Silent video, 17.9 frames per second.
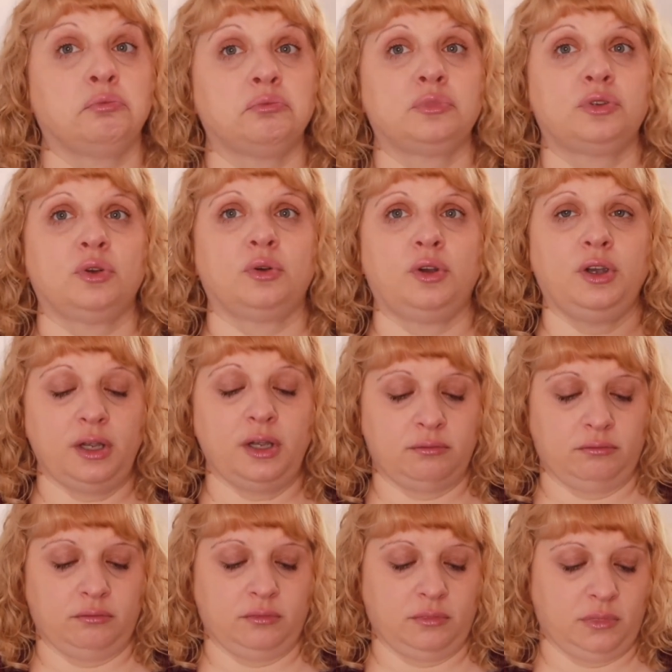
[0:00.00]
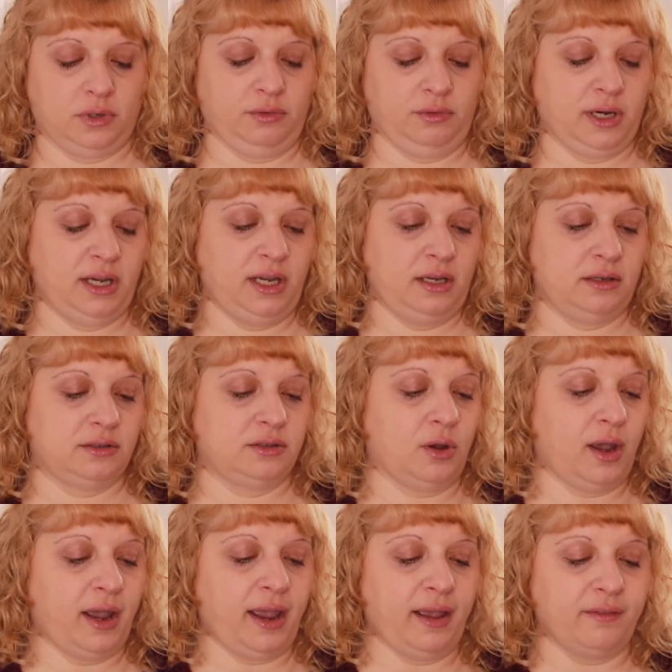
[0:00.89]
So good. All right.
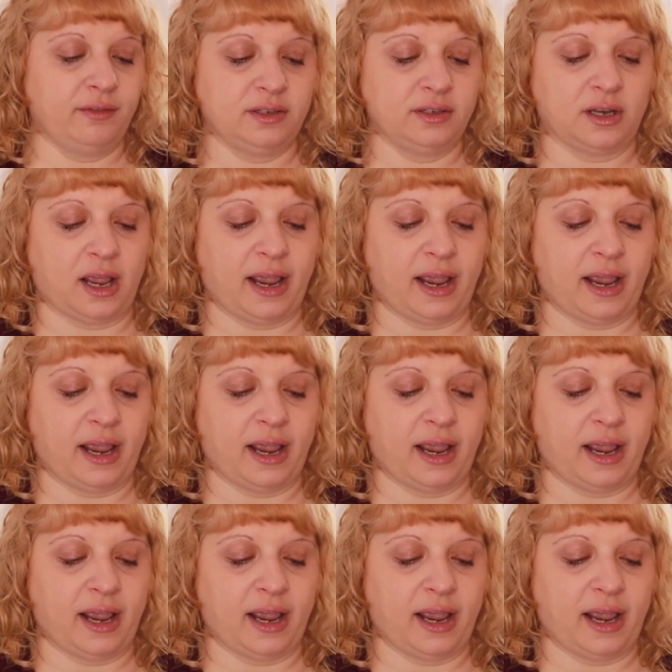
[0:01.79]
So I haven't